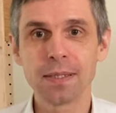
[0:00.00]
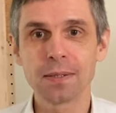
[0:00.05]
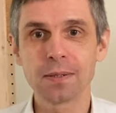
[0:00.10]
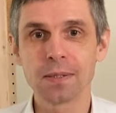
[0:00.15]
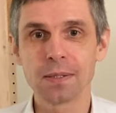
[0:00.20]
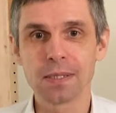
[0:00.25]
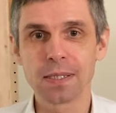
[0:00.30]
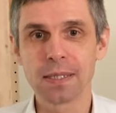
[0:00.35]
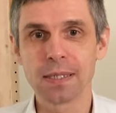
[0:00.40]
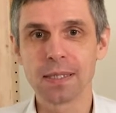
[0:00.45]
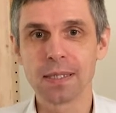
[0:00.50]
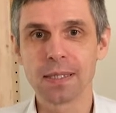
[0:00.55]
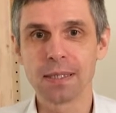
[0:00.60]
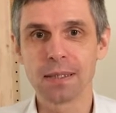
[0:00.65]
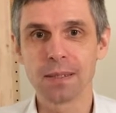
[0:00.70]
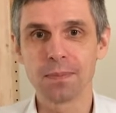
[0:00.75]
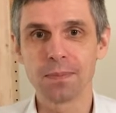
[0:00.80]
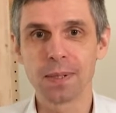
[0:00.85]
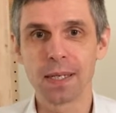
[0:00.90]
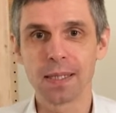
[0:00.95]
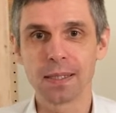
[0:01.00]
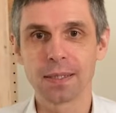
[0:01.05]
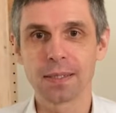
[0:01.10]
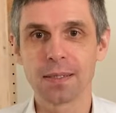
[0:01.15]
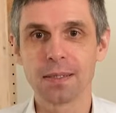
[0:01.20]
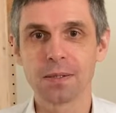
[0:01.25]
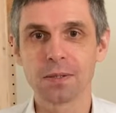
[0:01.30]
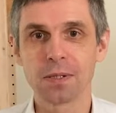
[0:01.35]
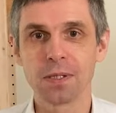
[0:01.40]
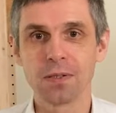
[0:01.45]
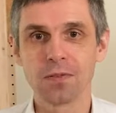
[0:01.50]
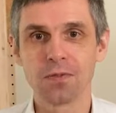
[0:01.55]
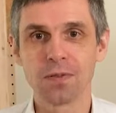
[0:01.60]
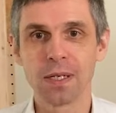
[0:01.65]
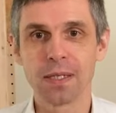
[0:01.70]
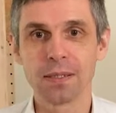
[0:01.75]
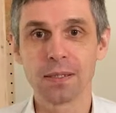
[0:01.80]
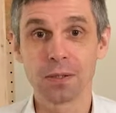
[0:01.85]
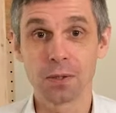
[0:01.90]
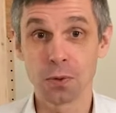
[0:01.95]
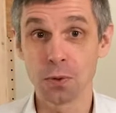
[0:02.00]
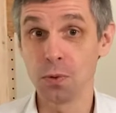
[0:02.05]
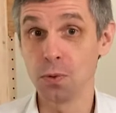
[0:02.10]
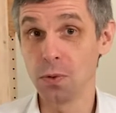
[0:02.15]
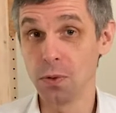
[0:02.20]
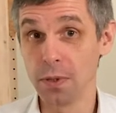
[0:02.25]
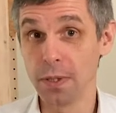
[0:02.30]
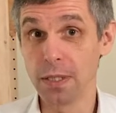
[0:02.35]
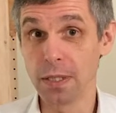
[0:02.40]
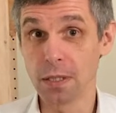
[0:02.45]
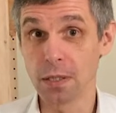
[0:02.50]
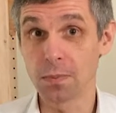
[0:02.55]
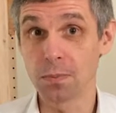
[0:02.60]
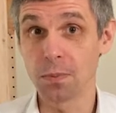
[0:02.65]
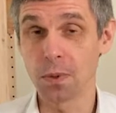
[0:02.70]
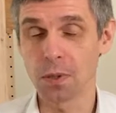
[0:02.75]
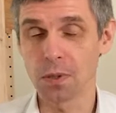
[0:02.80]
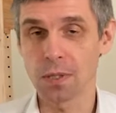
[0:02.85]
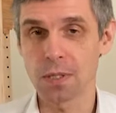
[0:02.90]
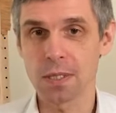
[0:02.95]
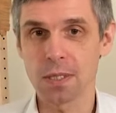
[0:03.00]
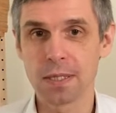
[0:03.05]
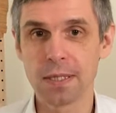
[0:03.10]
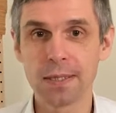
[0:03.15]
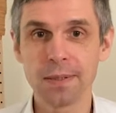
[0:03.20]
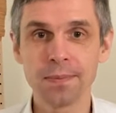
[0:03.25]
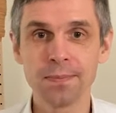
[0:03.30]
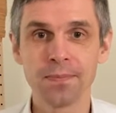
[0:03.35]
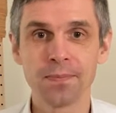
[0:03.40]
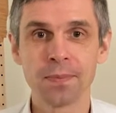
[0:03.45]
consider that the particle is confined to this box here,